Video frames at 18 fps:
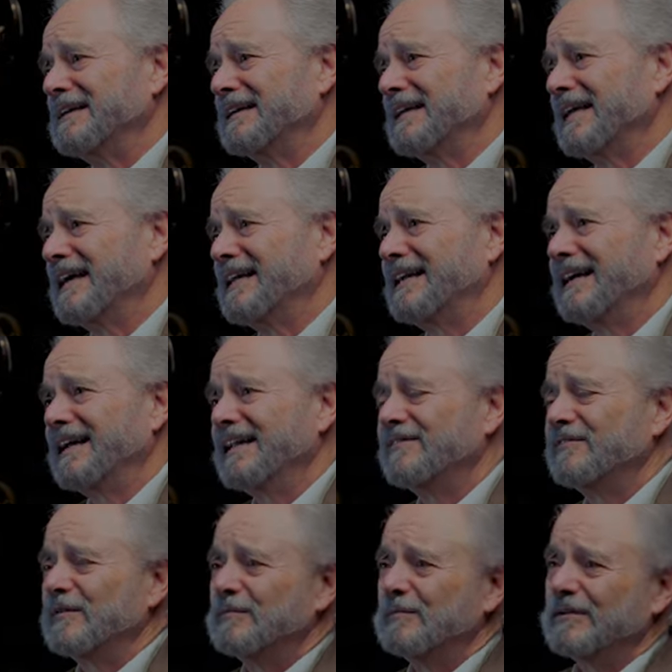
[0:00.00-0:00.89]
Can it
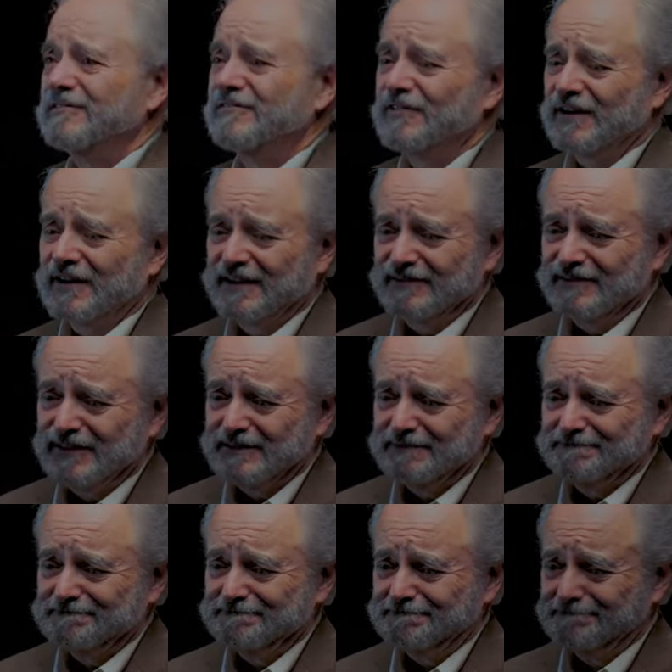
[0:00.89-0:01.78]
even be
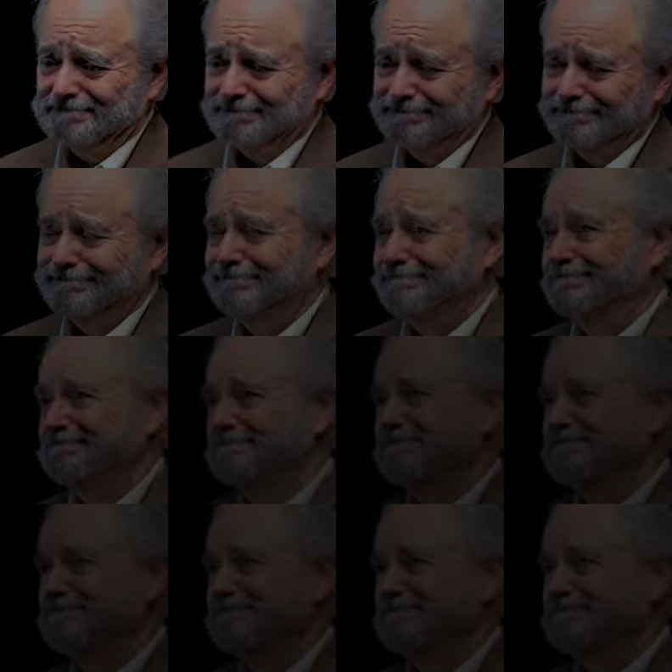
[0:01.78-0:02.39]
forgiven? Mm.